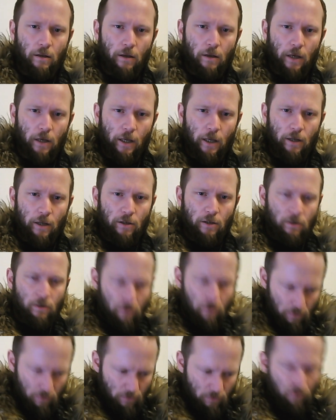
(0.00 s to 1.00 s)
and
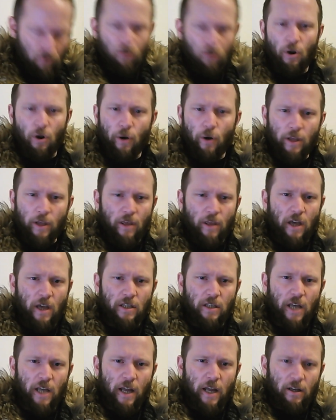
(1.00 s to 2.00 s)
throwing
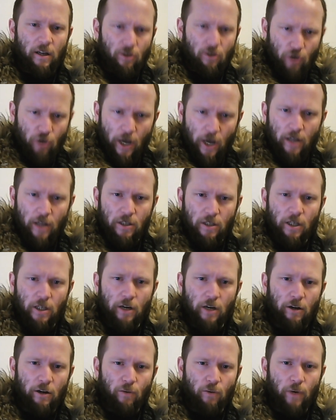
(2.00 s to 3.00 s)
things at it and trying to
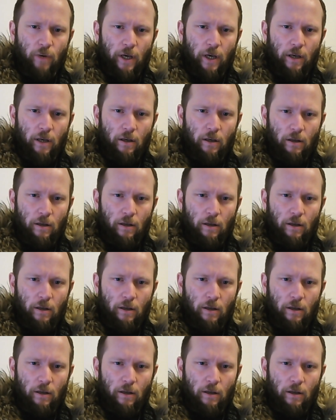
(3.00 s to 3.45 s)
scare it away.